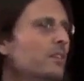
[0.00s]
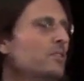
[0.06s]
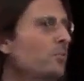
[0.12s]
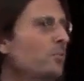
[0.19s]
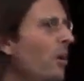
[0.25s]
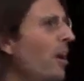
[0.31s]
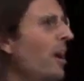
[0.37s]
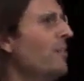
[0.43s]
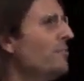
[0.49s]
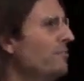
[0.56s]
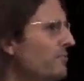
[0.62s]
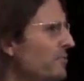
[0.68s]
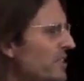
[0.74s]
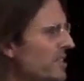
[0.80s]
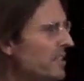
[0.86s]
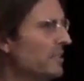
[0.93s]
do I
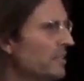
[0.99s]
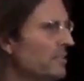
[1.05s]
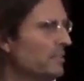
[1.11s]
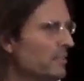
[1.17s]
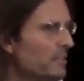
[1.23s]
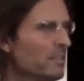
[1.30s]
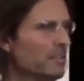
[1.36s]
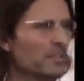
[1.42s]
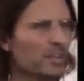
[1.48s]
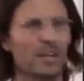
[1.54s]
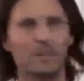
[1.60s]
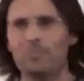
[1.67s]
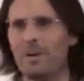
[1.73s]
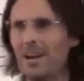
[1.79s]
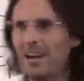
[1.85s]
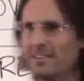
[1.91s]
feel
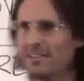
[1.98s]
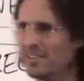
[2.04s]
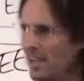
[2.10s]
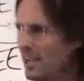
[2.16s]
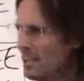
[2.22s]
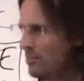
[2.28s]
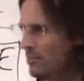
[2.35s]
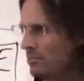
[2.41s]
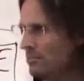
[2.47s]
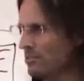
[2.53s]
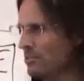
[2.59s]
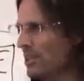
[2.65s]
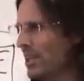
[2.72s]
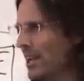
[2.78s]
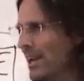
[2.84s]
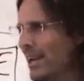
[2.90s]
about the
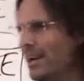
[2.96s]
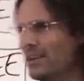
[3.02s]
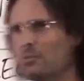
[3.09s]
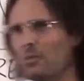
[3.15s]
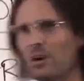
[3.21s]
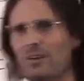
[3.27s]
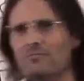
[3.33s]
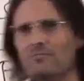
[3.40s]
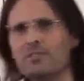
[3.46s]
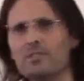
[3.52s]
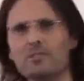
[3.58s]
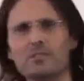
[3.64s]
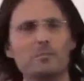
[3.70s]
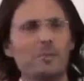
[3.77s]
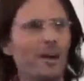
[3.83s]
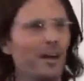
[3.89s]
animals? How do I
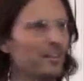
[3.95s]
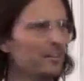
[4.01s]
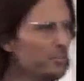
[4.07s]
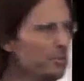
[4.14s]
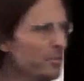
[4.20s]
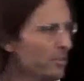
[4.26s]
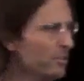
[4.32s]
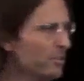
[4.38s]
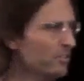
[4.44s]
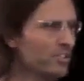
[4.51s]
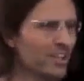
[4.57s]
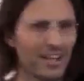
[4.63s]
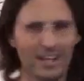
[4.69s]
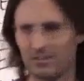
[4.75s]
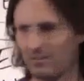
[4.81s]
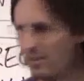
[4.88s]
feel about the birds?
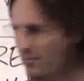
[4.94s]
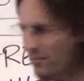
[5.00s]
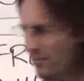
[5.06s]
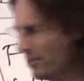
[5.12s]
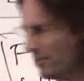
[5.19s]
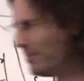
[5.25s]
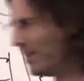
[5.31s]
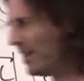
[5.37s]
How do I feel